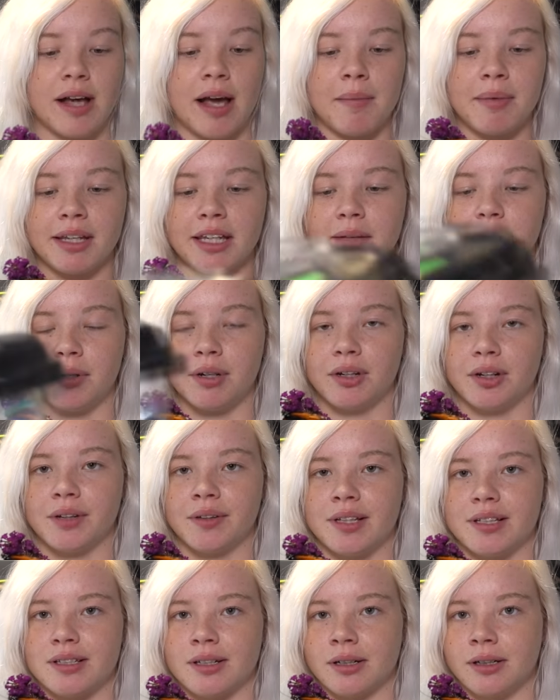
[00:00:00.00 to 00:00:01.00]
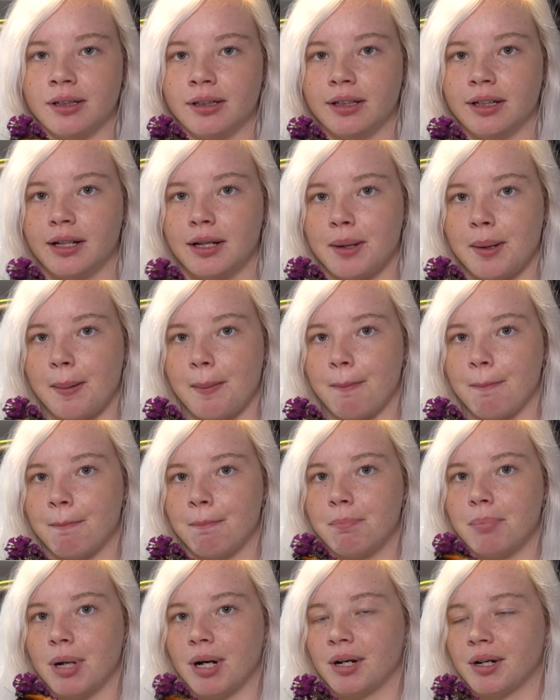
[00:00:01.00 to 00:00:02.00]
So I've been keeping her in this little
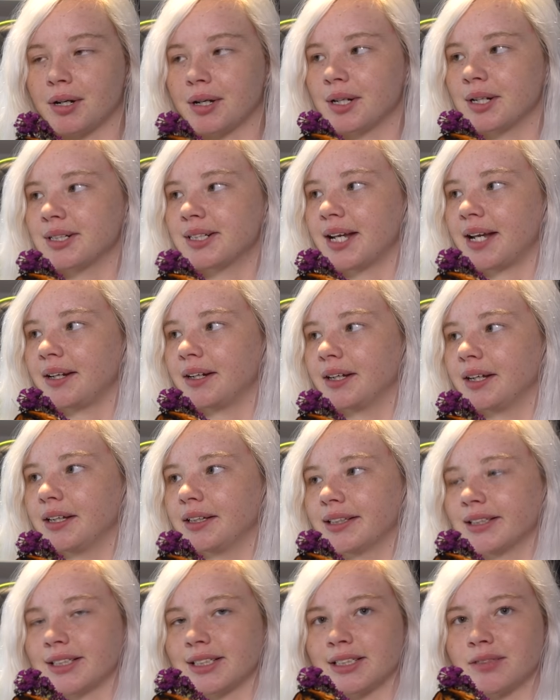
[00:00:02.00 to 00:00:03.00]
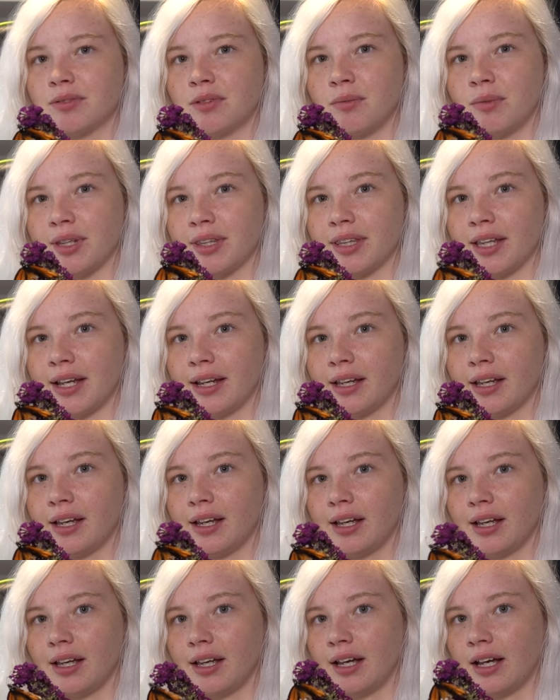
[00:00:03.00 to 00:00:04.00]
bug container. This is one with like
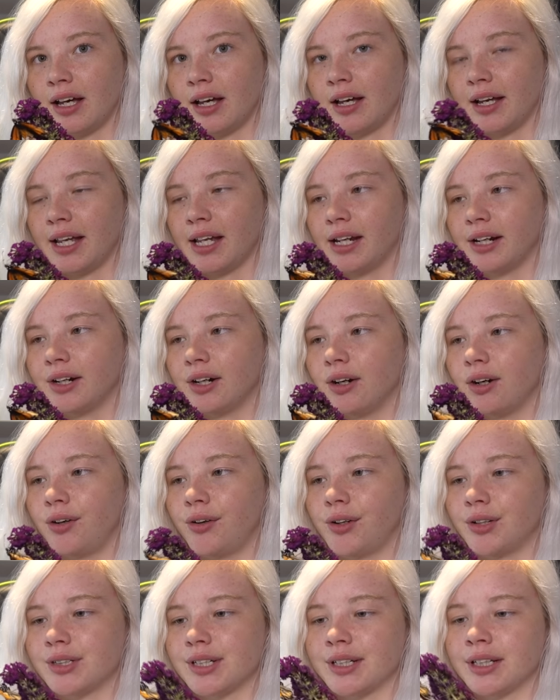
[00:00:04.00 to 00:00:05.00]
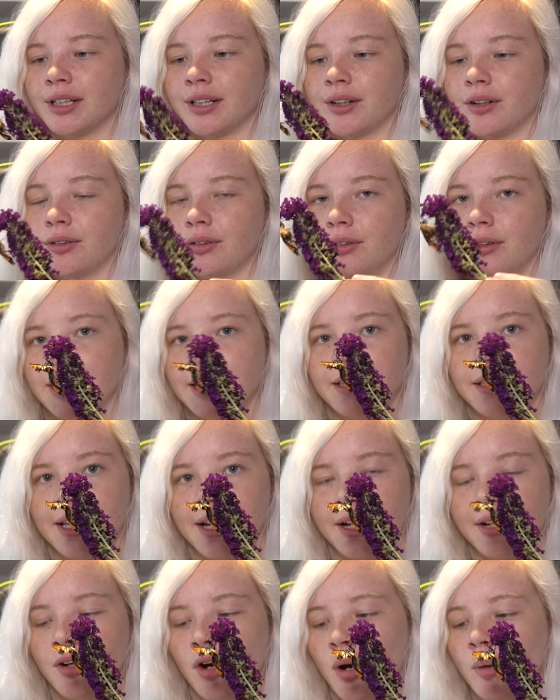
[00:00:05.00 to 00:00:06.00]
ear holes and a little lid
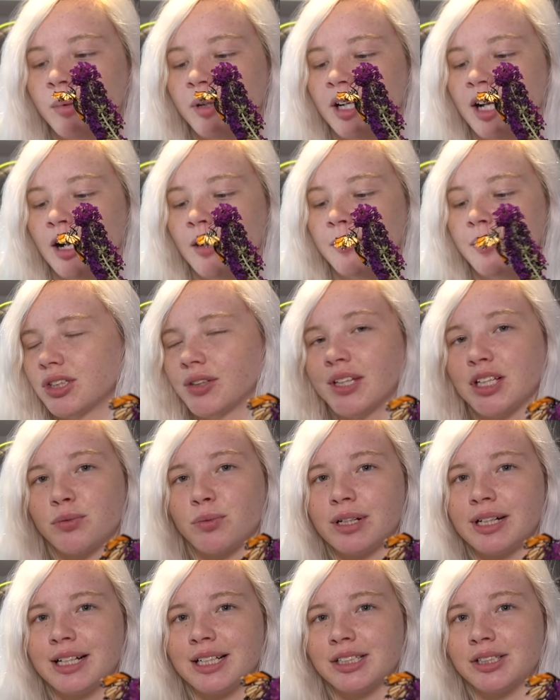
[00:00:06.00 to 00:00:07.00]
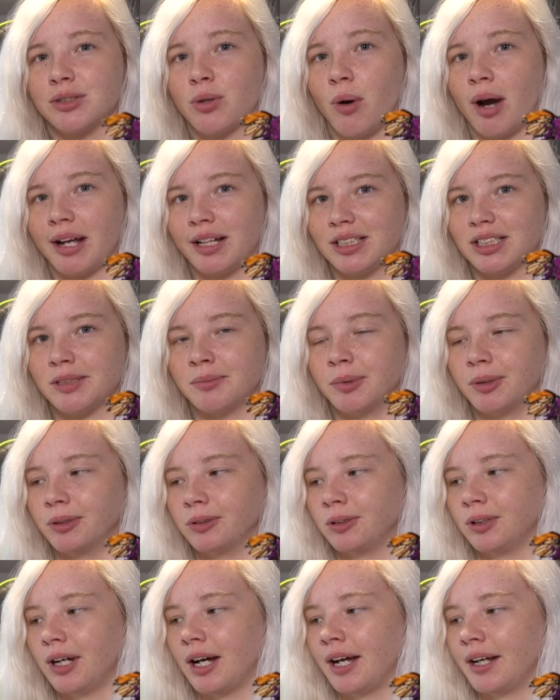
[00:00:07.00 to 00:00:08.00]
that can open up. So this one is quite
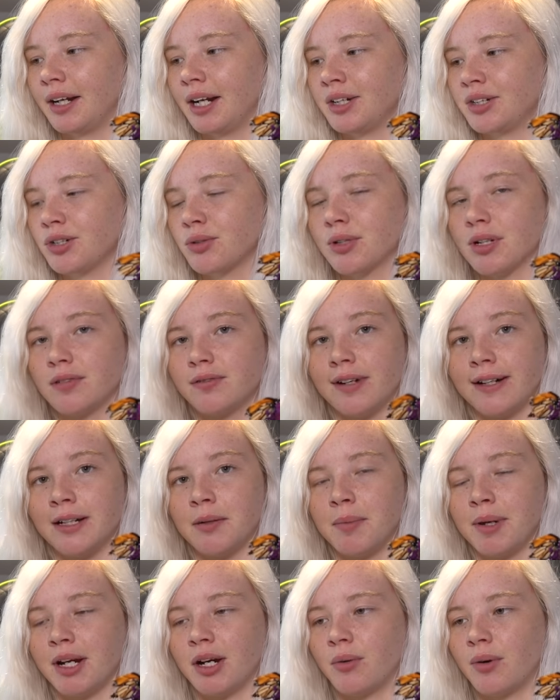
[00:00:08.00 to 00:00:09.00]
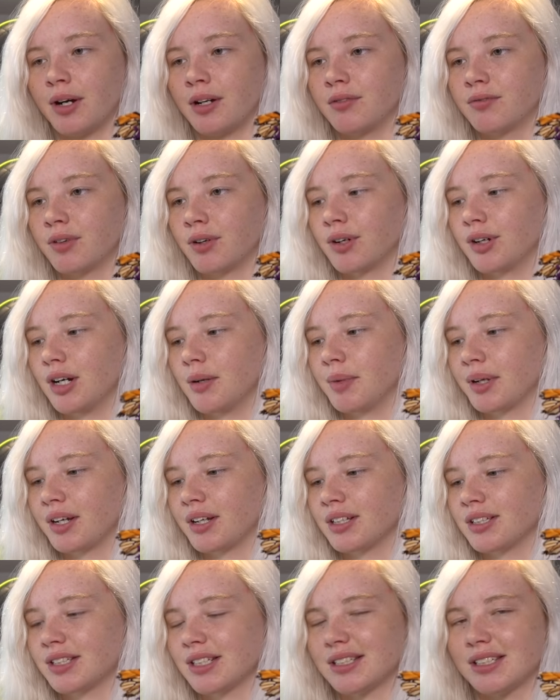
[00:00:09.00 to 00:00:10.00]
small and I do want to find a bigger one for her
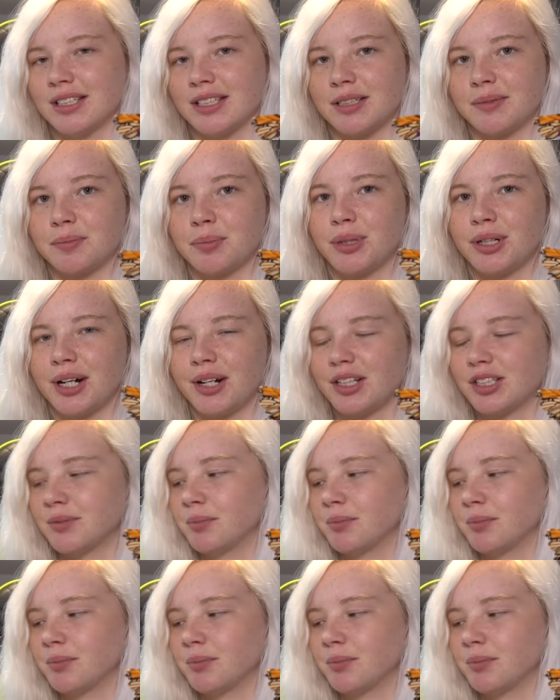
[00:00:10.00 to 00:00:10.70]
because this is pretty